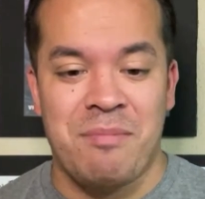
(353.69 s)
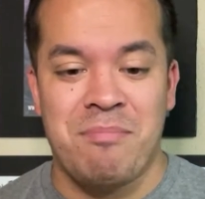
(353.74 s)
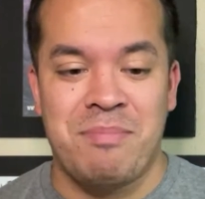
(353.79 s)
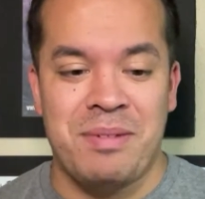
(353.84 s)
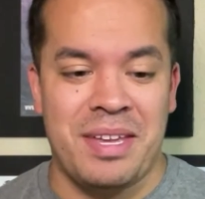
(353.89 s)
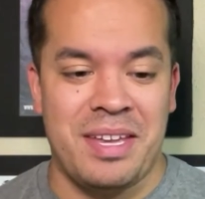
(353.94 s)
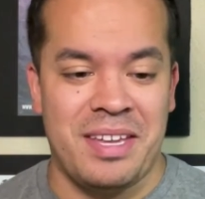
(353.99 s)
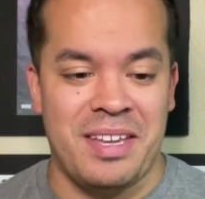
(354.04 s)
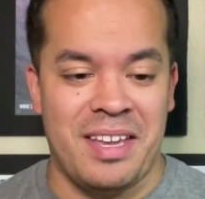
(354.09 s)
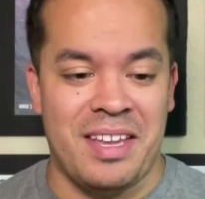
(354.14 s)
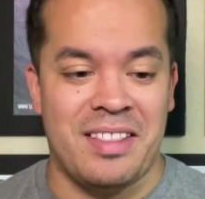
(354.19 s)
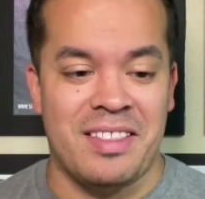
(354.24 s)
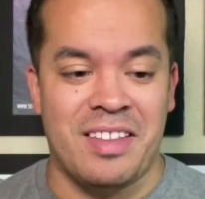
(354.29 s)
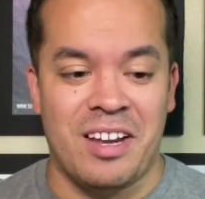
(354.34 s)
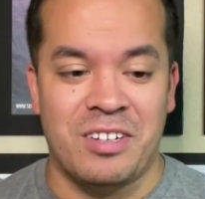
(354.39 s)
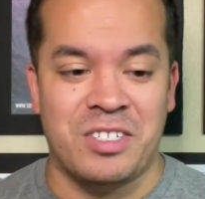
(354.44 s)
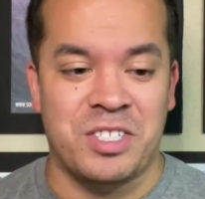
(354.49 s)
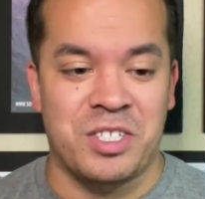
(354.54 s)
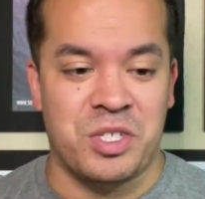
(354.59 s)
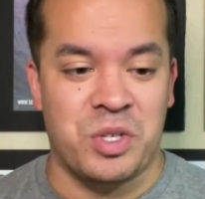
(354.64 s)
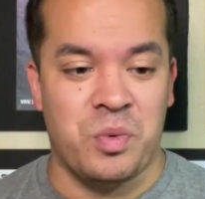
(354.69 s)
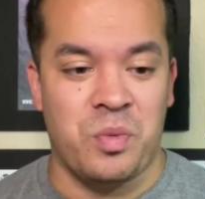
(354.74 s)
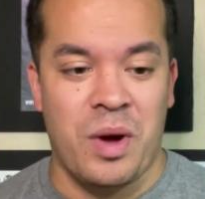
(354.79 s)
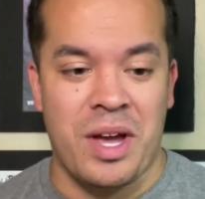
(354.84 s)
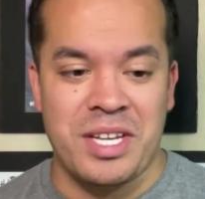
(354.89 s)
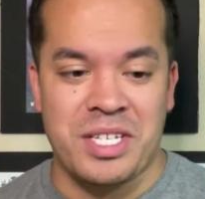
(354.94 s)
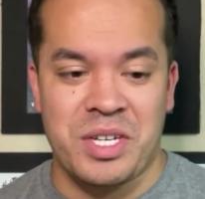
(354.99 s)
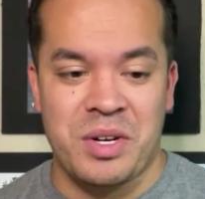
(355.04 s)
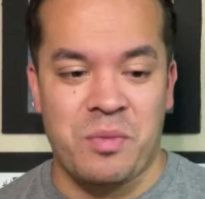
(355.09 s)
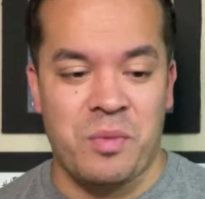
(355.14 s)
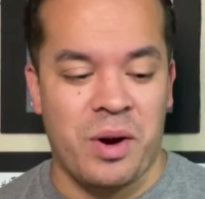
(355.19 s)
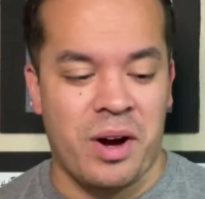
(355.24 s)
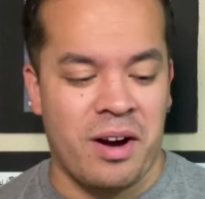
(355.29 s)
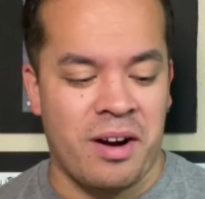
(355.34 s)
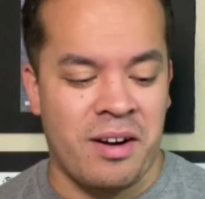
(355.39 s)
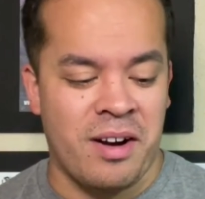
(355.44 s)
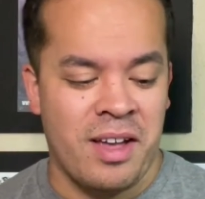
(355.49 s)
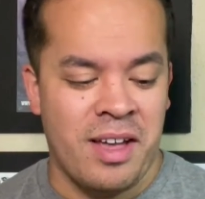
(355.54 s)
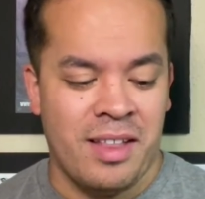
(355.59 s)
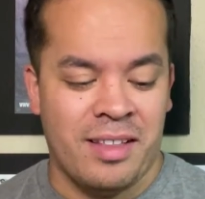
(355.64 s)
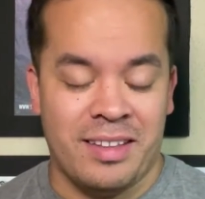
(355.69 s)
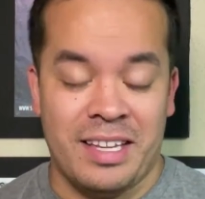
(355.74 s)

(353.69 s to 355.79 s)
of be in their situation where